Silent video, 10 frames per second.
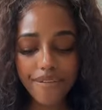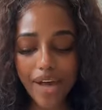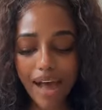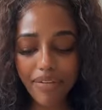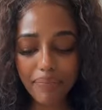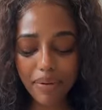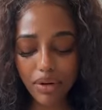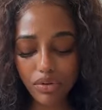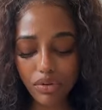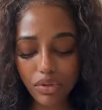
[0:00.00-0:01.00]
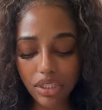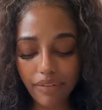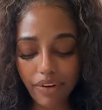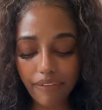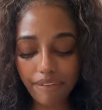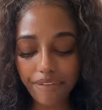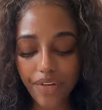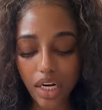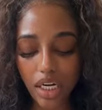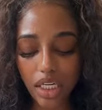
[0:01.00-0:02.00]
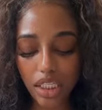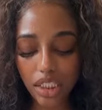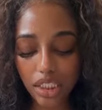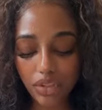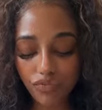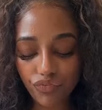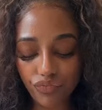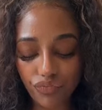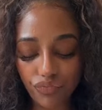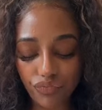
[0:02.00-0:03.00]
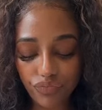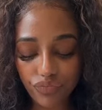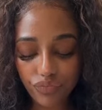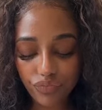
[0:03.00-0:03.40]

Five of Pentacles in reverse. Yeah,